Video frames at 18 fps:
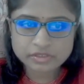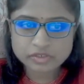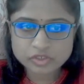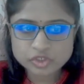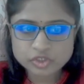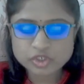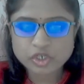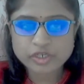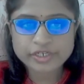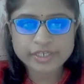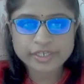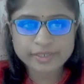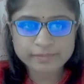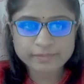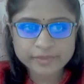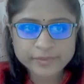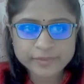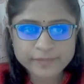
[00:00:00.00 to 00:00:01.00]
John
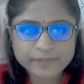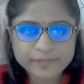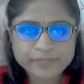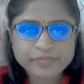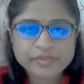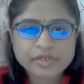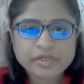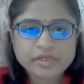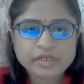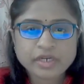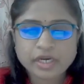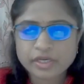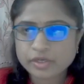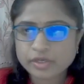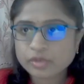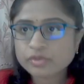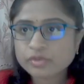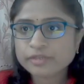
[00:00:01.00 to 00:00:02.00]
Draper
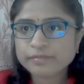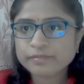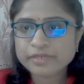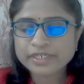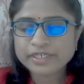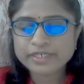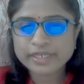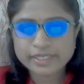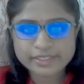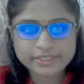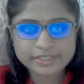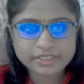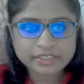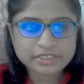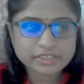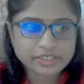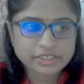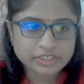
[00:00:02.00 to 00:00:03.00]
around the mid
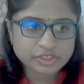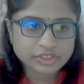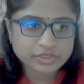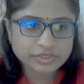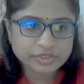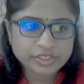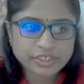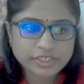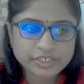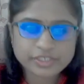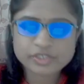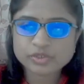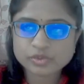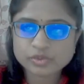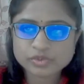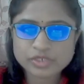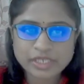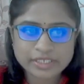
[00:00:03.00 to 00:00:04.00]
19th century, it
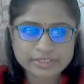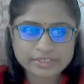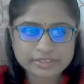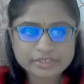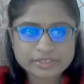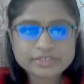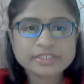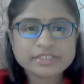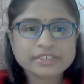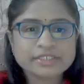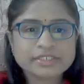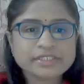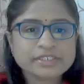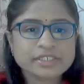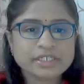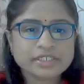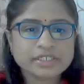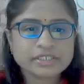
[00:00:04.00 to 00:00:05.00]
goes like this: that
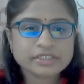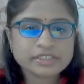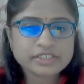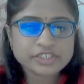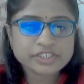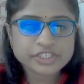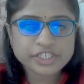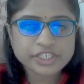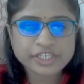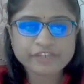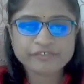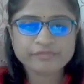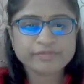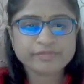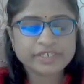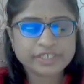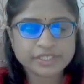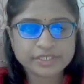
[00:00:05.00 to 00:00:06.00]
is, the
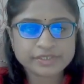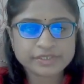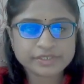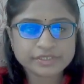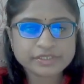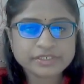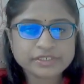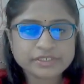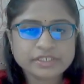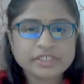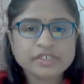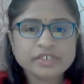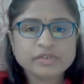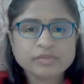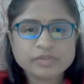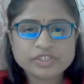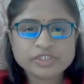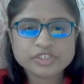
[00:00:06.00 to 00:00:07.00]
chief materials
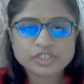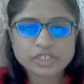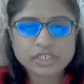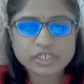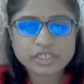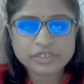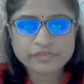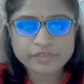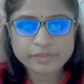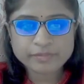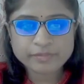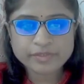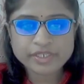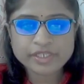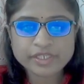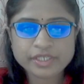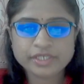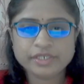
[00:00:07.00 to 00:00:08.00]
which a living
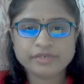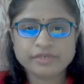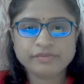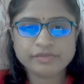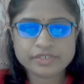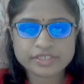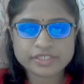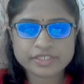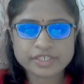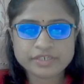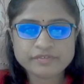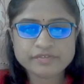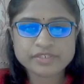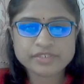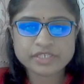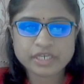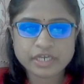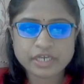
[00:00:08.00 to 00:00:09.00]
being
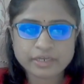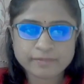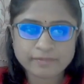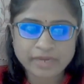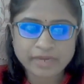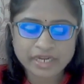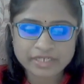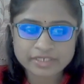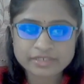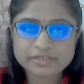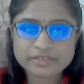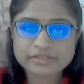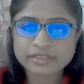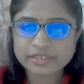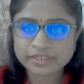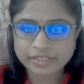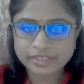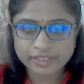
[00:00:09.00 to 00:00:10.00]
receives are matter
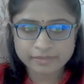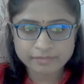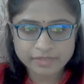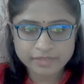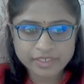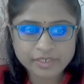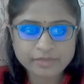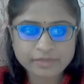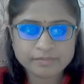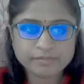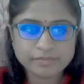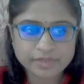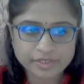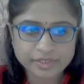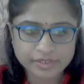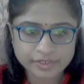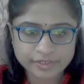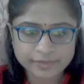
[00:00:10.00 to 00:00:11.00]
that can be
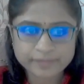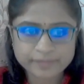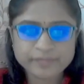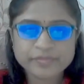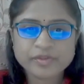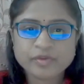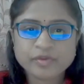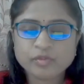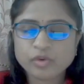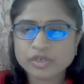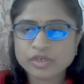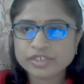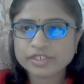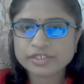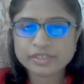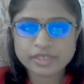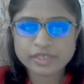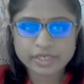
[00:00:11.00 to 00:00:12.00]
burnt,
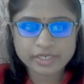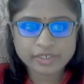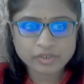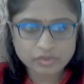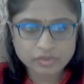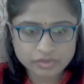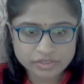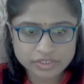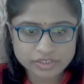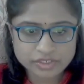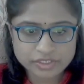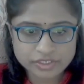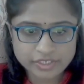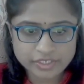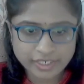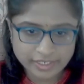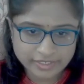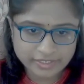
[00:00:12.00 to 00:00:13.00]
water and
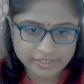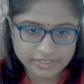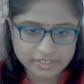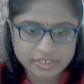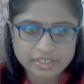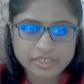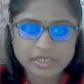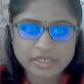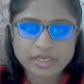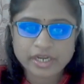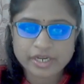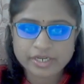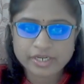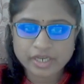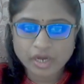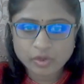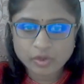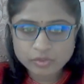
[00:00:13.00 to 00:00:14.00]
oxygen gas,
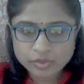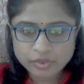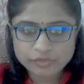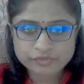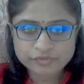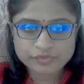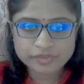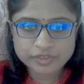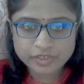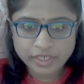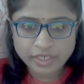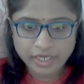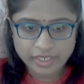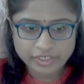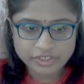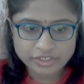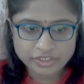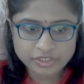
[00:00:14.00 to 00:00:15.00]
and out of the
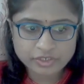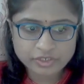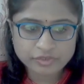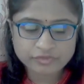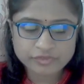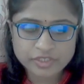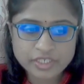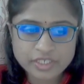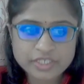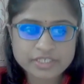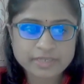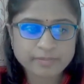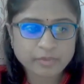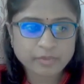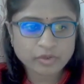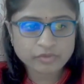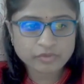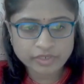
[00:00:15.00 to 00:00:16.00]
action of these
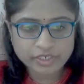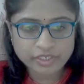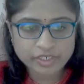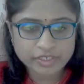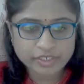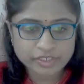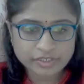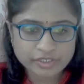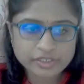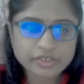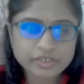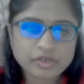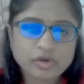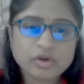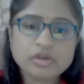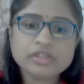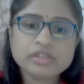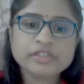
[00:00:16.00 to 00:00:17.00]
upon one another
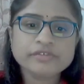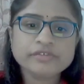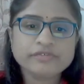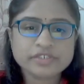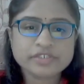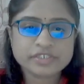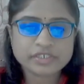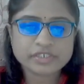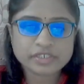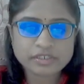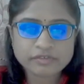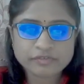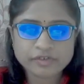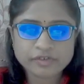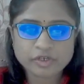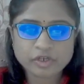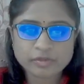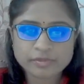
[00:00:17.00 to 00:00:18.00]
all the physical
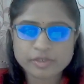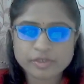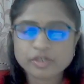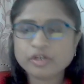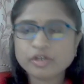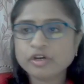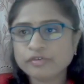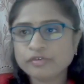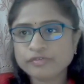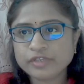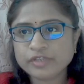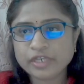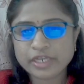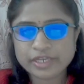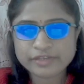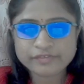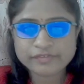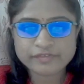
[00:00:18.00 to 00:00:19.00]
phenomena of the
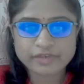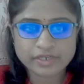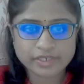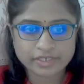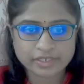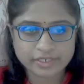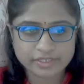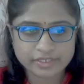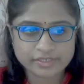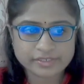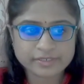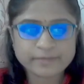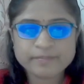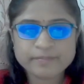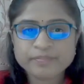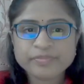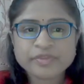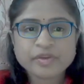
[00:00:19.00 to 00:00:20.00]
life arise.
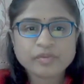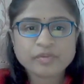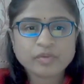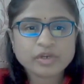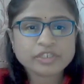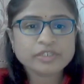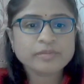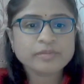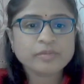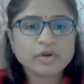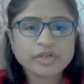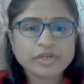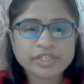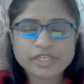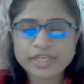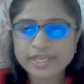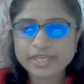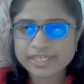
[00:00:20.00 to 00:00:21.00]
What the
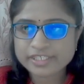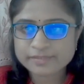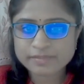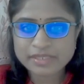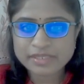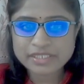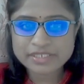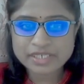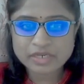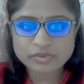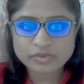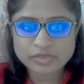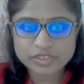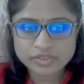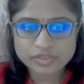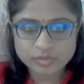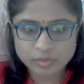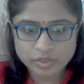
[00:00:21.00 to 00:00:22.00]
body expels
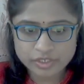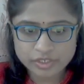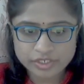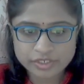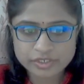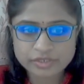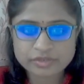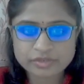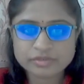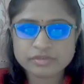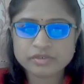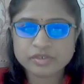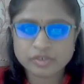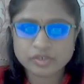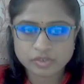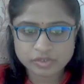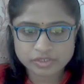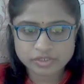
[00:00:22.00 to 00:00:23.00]
out is water,
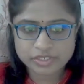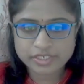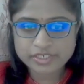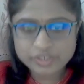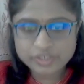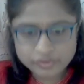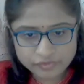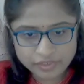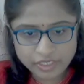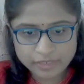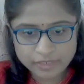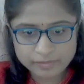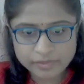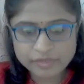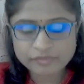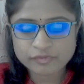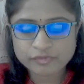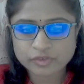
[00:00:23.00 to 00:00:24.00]
oxides of
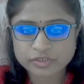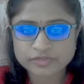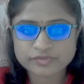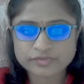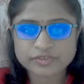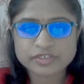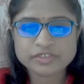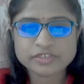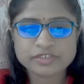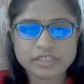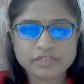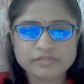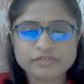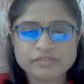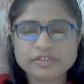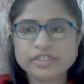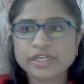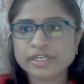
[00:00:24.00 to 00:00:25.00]
carbon, phosphorus,
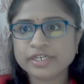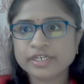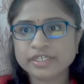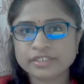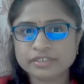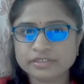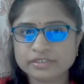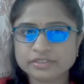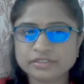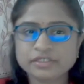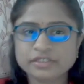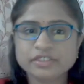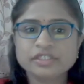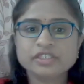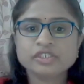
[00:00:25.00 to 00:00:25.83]
sulfur and others.